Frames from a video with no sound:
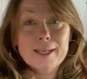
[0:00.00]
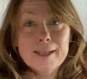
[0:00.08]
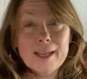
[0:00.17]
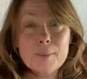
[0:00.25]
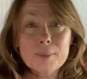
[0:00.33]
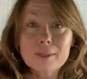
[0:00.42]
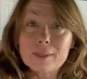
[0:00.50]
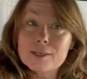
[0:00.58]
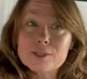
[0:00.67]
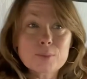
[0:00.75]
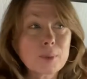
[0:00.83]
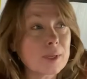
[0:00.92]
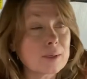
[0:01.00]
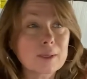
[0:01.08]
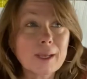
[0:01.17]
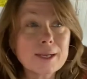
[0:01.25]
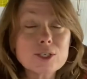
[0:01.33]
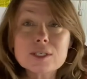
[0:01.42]
camping lights, but
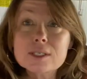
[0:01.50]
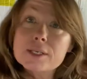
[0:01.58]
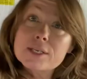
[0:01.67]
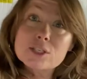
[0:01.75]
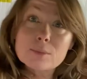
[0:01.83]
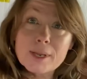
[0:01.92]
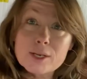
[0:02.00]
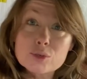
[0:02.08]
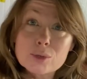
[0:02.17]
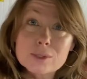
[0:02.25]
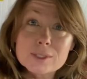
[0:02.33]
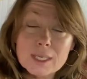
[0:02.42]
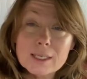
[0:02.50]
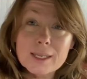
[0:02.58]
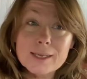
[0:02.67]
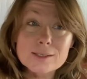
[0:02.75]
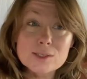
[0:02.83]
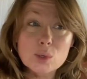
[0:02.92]
I just need some natural
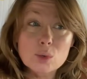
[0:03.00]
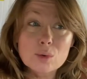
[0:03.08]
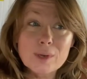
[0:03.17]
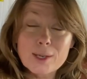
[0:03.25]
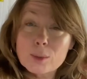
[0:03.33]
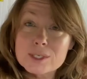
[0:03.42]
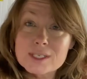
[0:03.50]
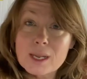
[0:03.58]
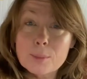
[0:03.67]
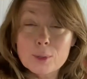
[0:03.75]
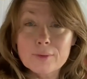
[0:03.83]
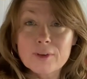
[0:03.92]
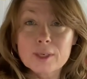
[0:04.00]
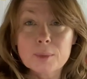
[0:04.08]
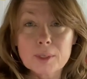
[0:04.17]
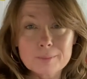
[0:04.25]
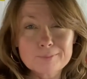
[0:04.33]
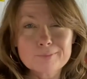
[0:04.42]
sunlight. So I know it's not perfect,
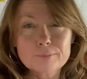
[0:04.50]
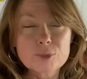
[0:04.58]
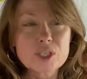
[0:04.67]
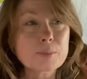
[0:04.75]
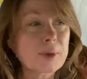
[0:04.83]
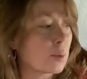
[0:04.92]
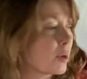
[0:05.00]
but just bear